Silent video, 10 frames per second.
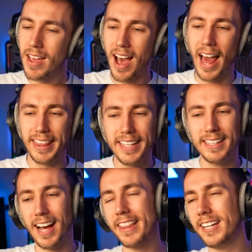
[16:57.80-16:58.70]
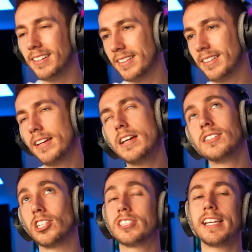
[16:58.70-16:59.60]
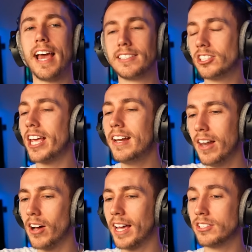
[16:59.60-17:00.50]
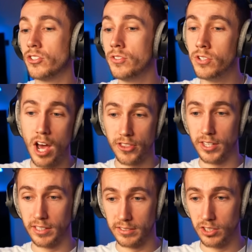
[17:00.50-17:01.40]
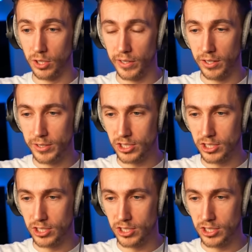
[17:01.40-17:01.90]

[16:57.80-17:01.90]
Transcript: I think to say luck has nothing to do with it. Who's